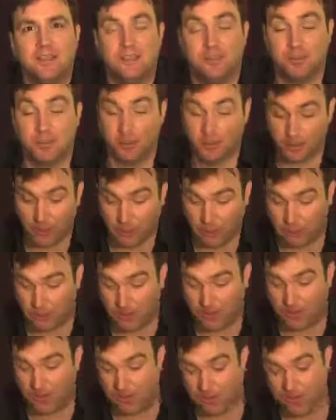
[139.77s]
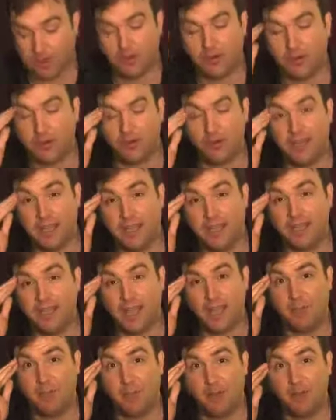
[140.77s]
So my girlfriend might hurt her head
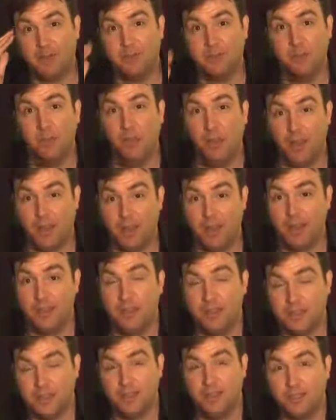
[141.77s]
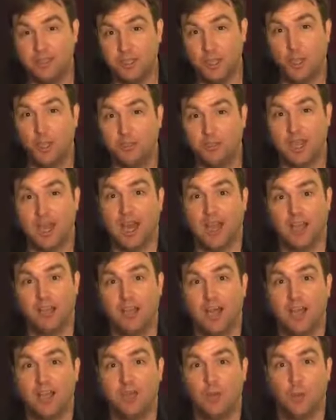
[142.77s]
that much, but this show's got a
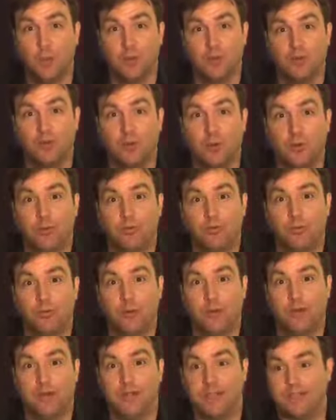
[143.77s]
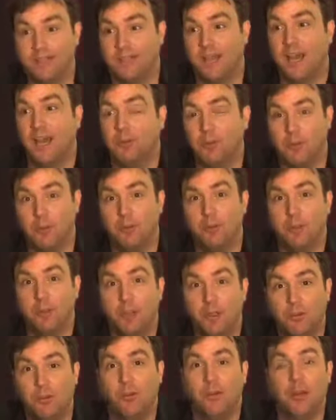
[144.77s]
lot going going for it, and it's got what
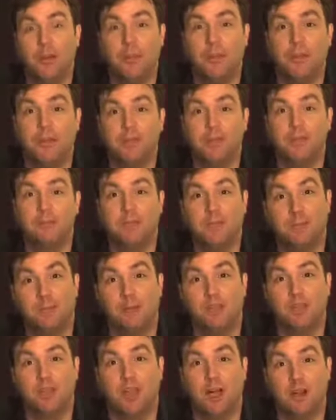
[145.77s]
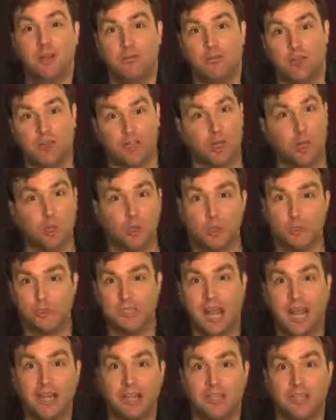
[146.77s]
what American people love, like all
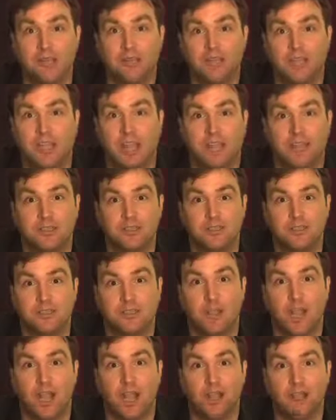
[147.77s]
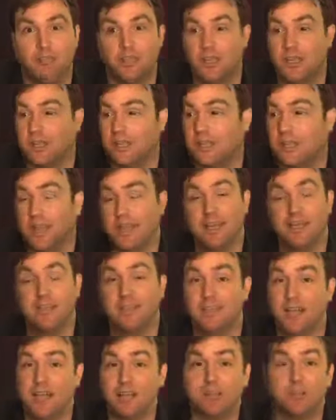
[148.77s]
those adjectives that I described. And
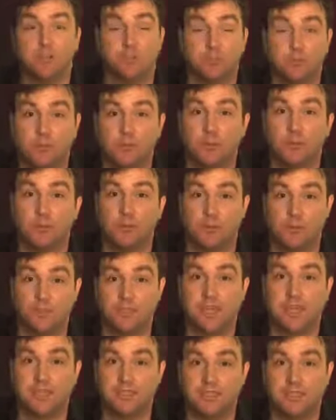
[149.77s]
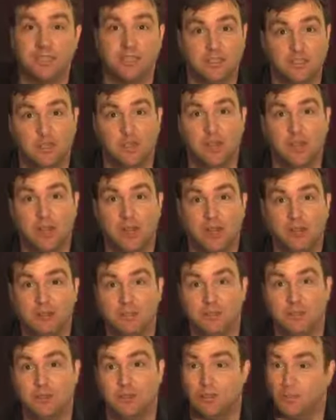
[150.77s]
it's got some pretty cool sex scenes going on
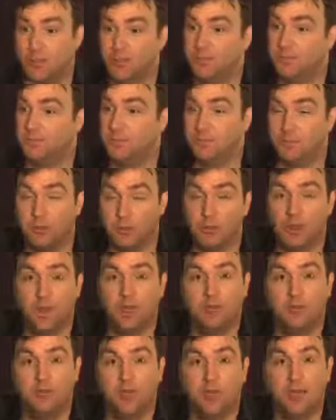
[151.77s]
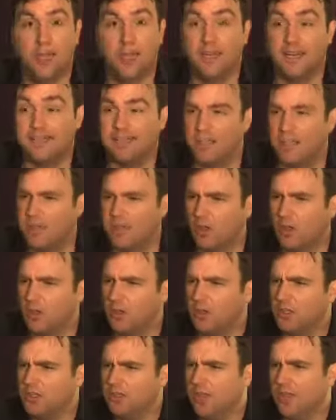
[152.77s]
too, which people love. And it's got
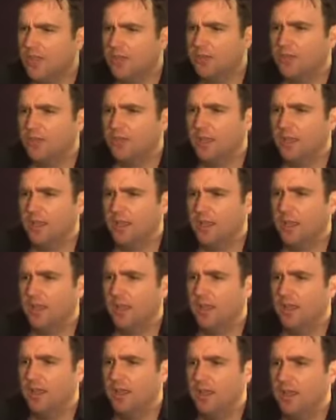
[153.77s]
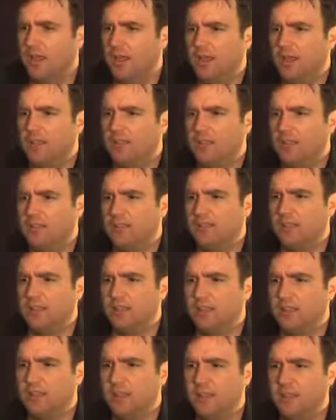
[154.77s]
all this kind of like. Uh, these
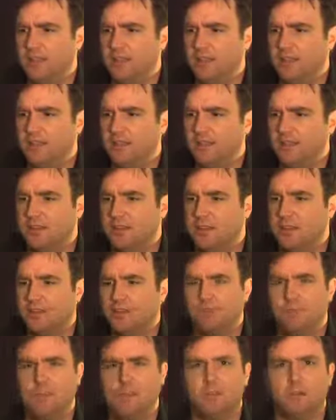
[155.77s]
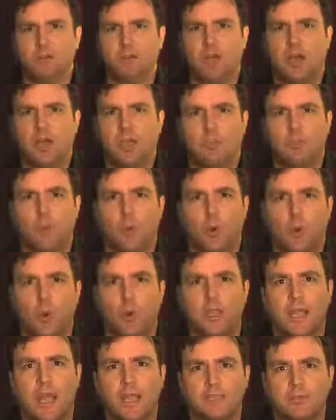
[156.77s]
these like these things people talking about
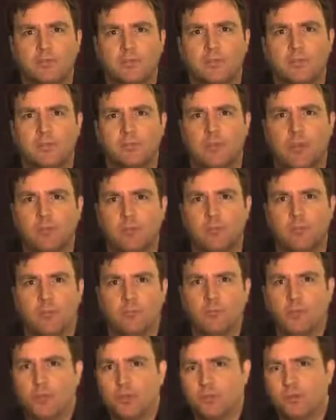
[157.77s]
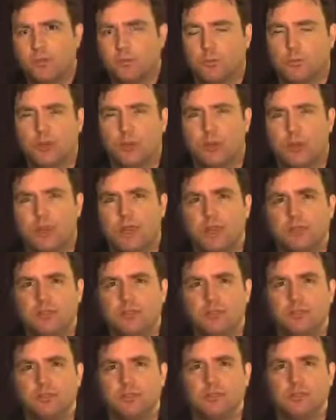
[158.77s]
orgasms and stuff, but of course the word
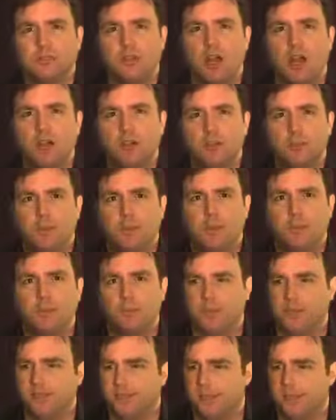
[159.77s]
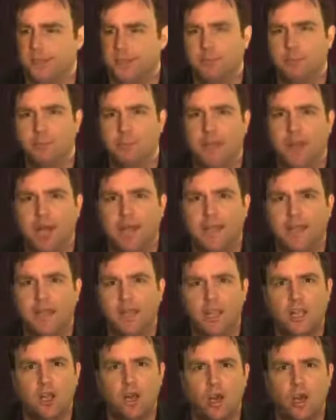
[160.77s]
orgasm isn't talked about, but it's like implied.